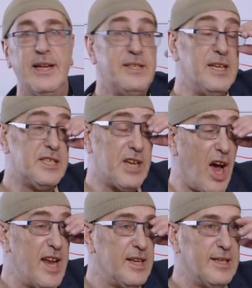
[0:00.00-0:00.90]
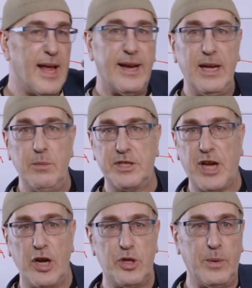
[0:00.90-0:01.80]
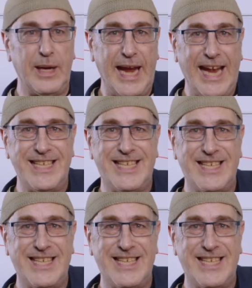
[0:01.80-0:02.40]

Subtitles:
decided that he was going to I'm